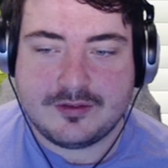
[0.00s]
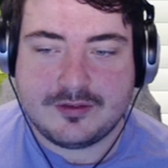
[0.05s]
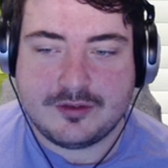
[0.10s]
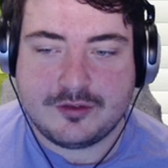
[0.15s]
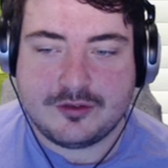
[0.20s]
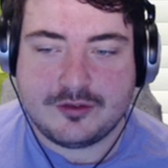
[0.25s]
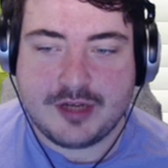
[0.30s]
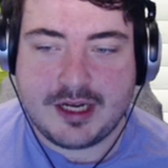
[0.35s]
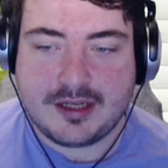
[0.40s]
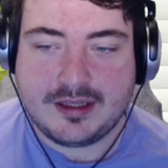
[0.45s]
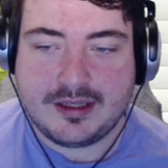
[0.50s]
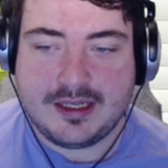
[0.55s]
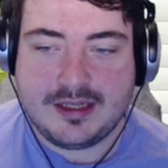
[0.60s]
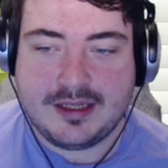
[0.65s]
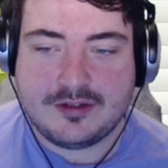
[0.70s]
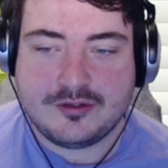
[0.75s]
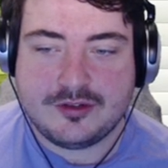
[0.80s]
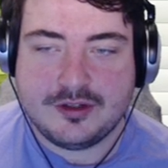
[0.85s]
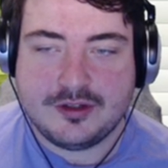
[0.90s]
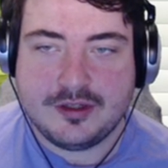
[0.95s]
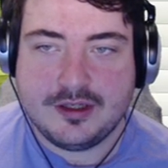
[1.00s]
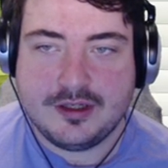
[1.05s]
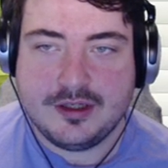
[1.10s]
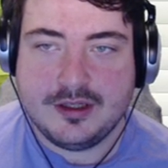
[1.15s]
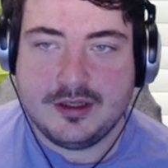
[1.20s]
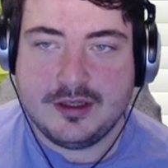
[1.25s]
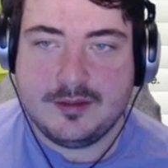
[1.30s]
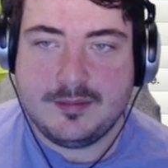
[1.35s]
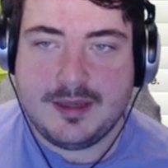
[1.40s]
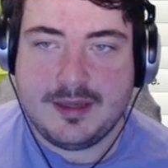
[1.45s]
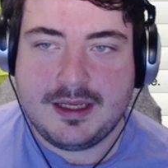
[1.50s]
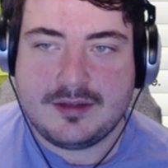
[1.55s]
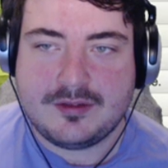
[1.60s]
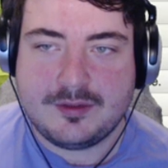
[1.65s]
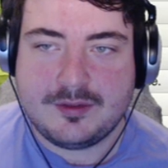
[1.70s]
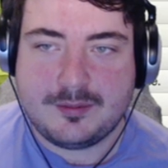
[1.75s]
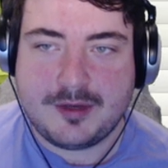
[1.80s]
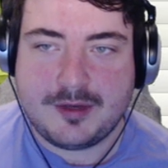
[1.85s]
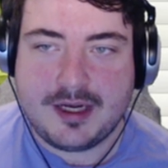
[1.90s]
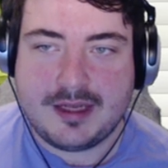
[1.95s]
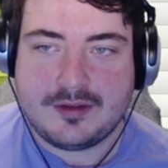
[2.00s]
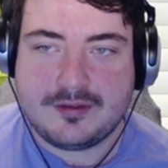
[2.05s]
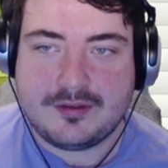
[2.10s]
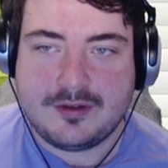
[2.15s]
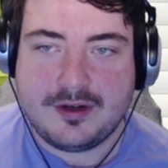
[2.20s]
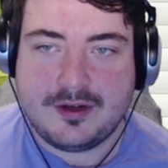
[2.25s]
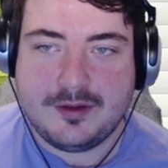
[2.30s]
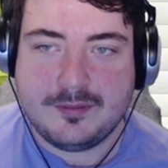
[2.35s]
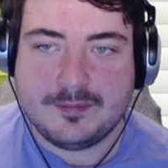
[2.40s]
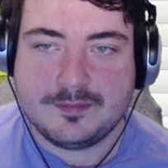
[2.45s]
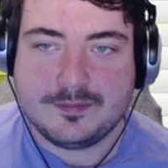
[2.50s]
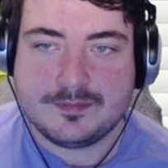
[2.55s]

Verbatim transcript: So Jack Leach makes the breakthrough,